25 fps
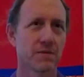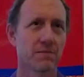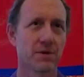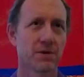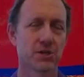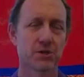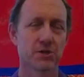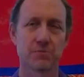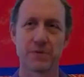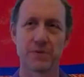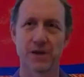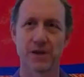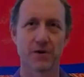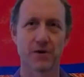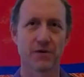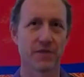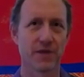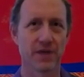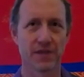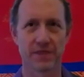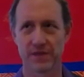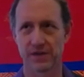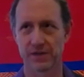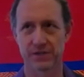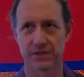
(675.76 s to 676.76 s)
much bigger
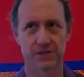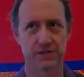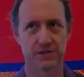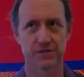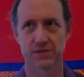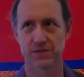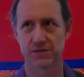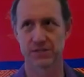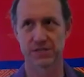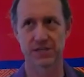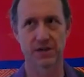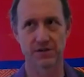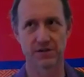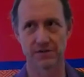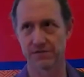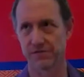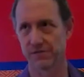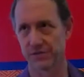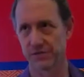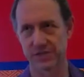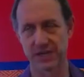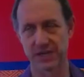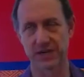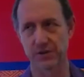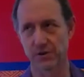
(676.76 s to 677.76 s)
than this self
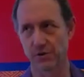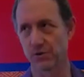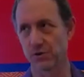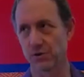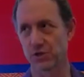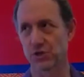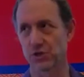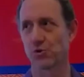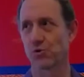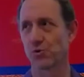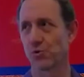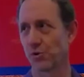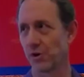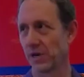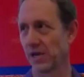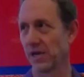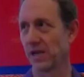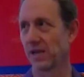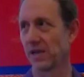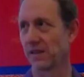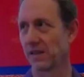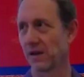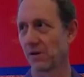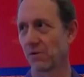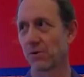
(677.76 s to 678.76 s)
centered story
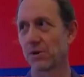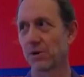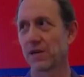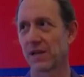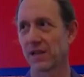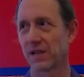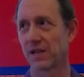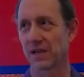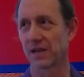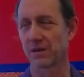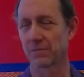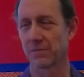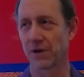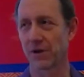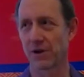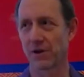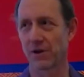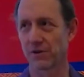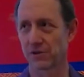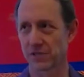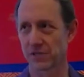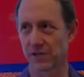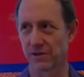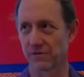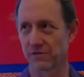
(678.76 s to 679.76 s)
that we're telling about
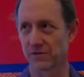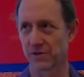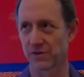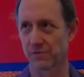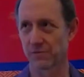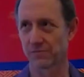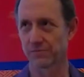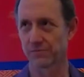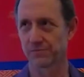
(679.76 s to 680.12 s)
ourselves.